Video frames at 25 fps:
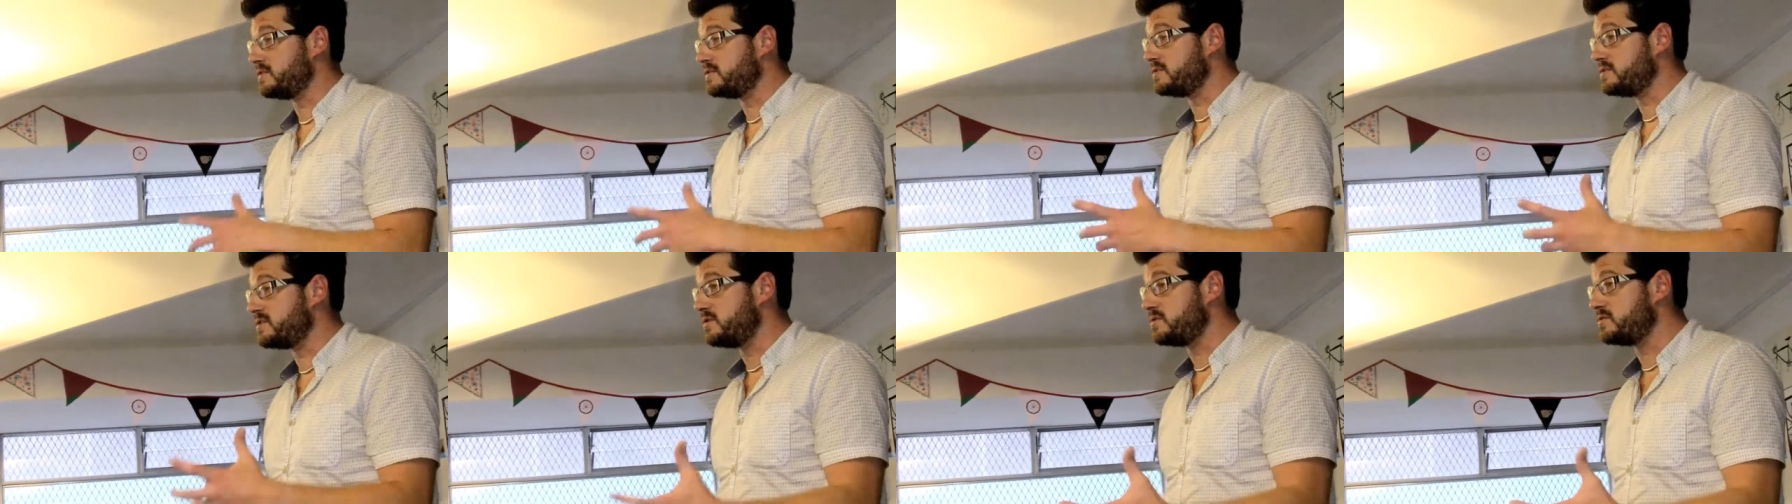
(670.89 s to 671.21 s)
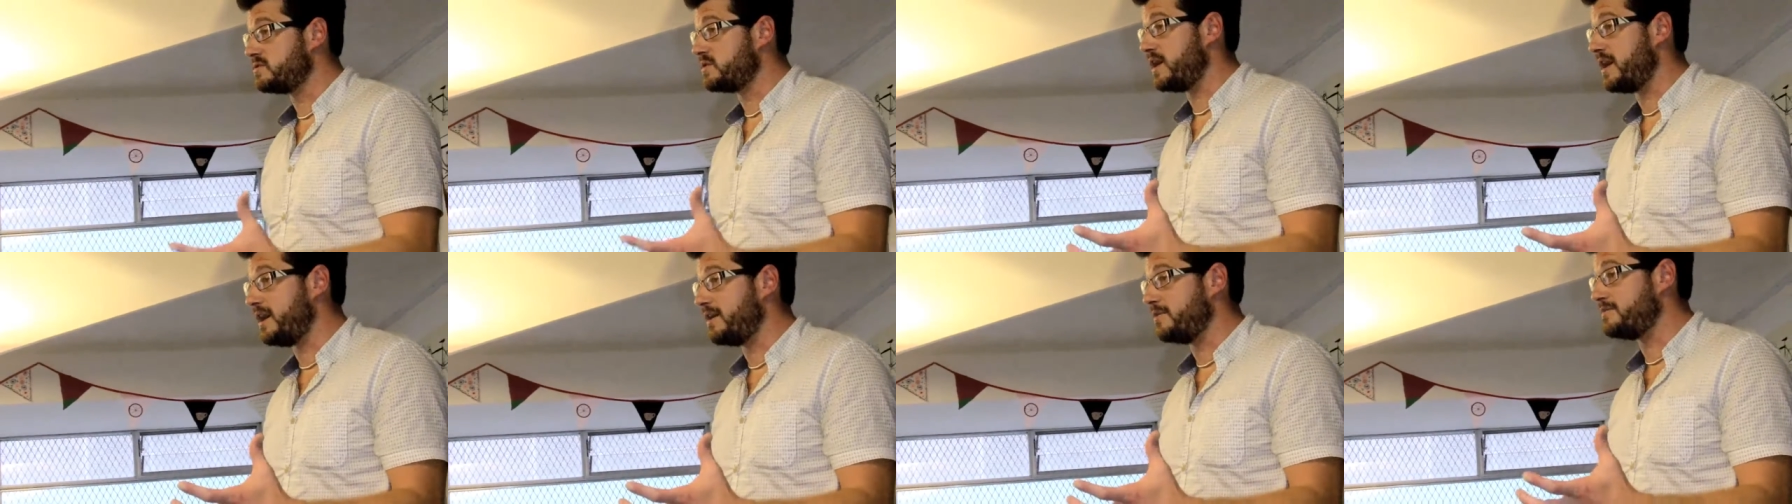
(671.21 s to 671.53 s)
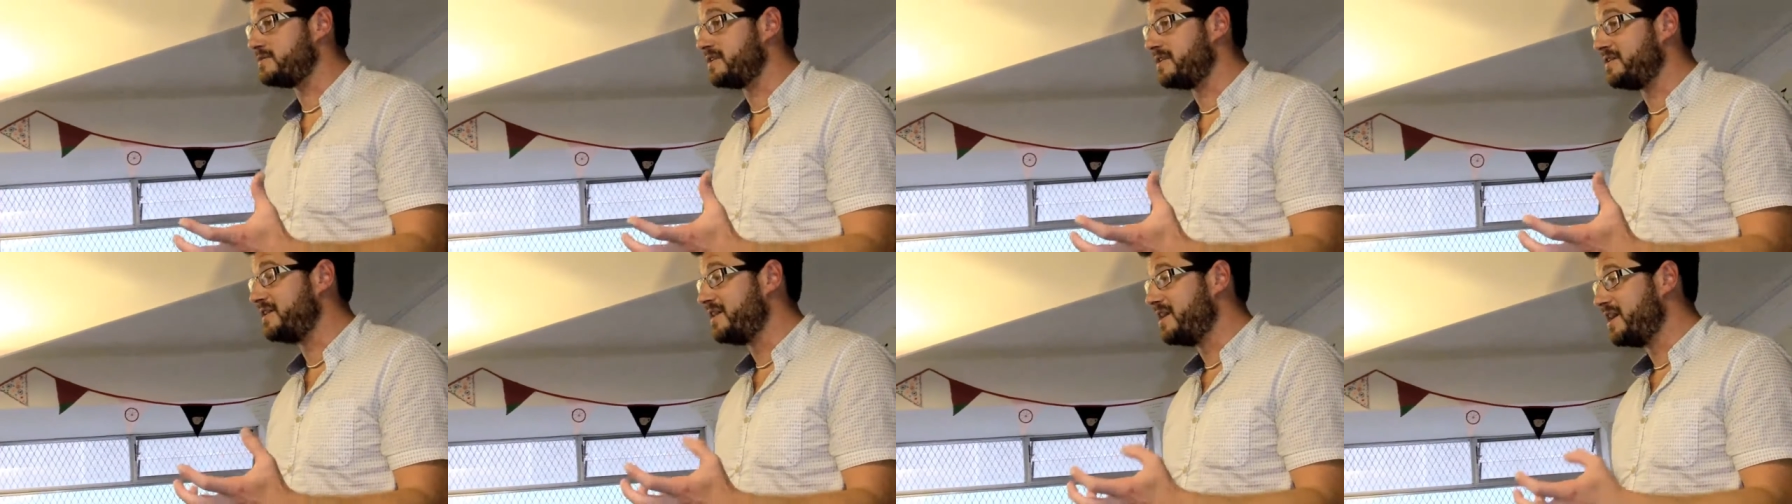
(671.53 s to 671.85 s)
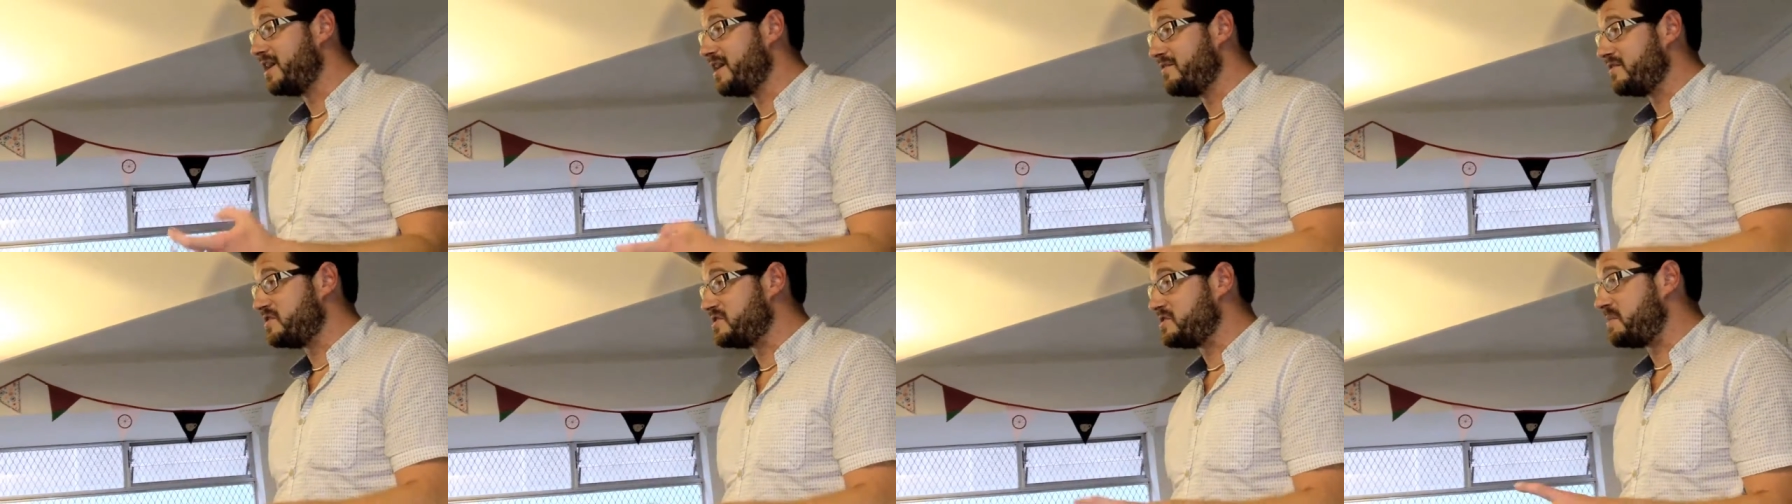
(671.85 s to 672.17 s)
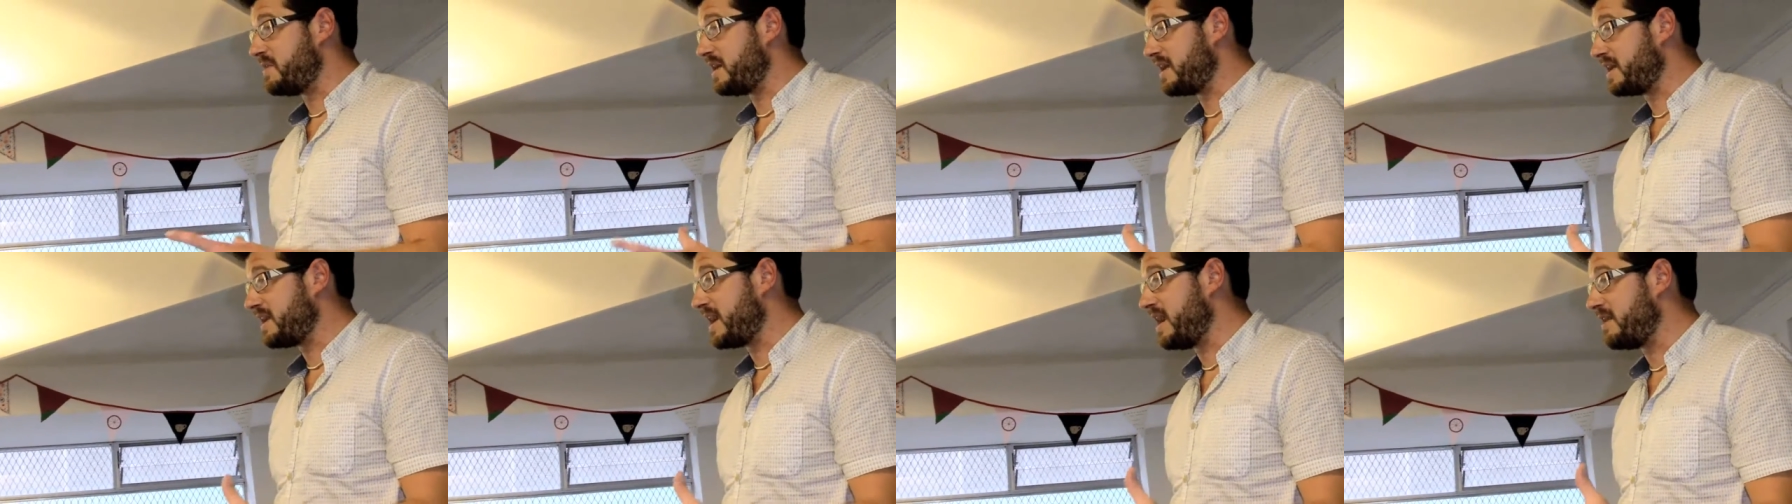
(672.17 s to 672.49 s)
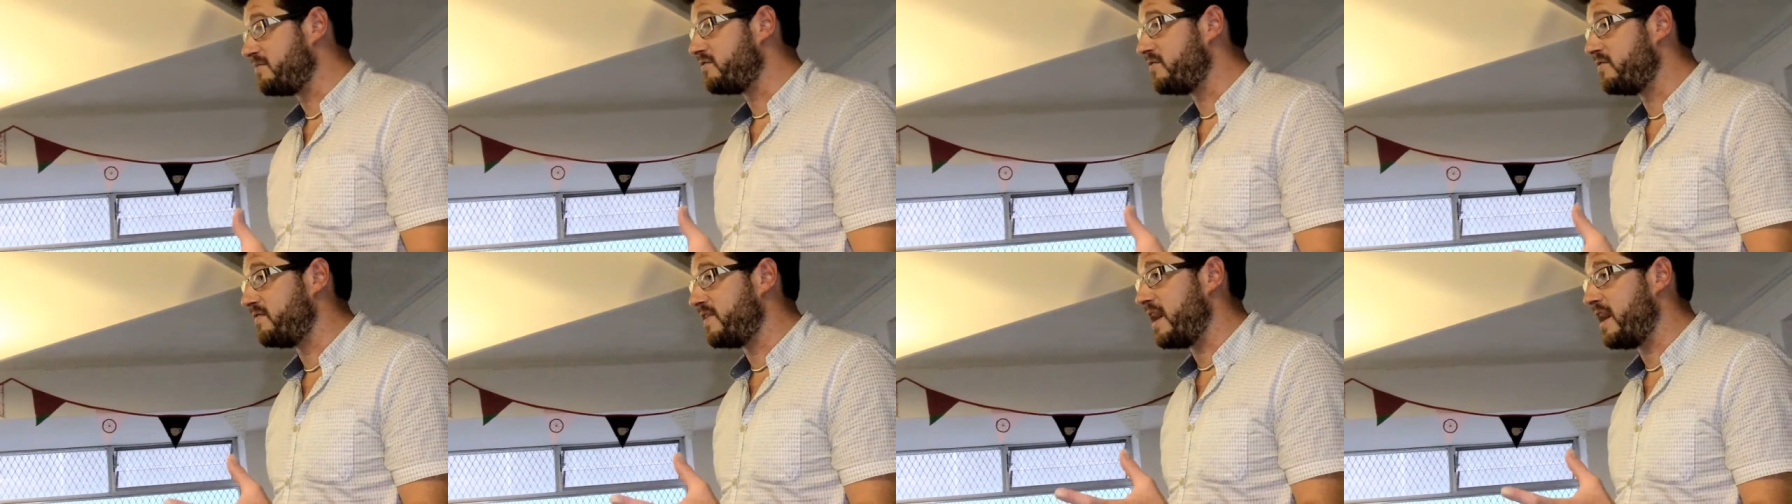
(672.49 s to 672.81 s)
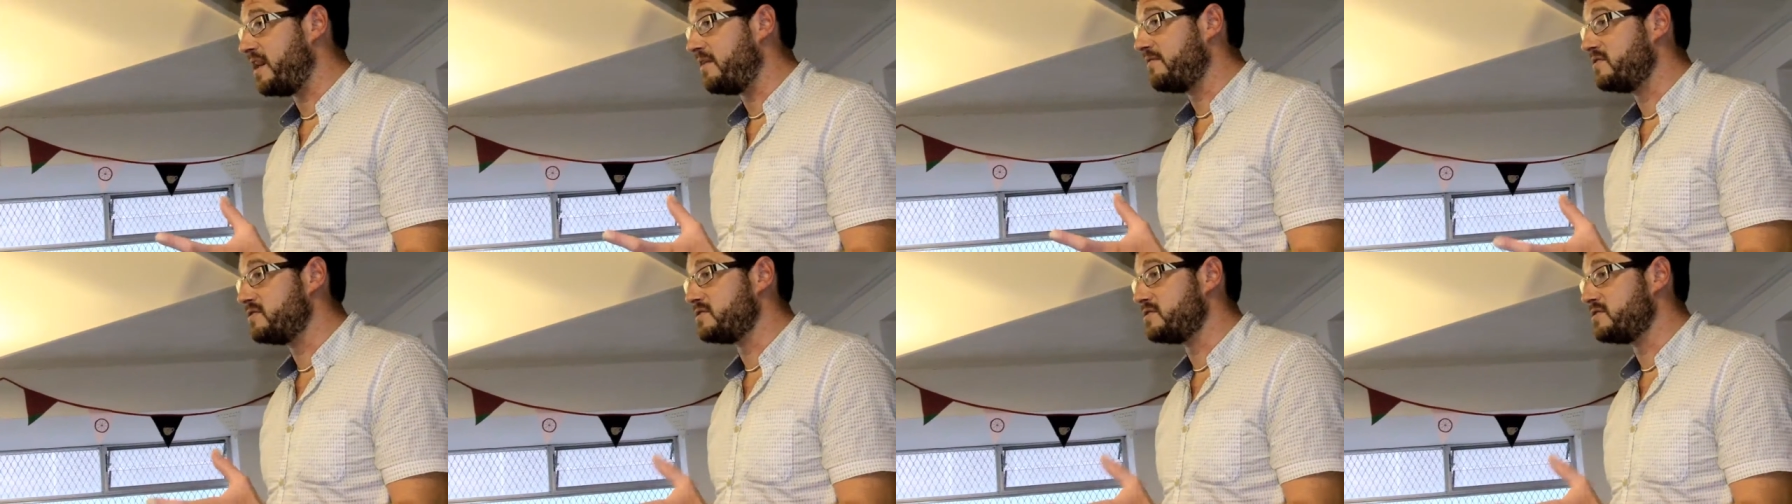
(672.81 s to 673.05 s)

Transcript: and social housing, there's a big gap for that.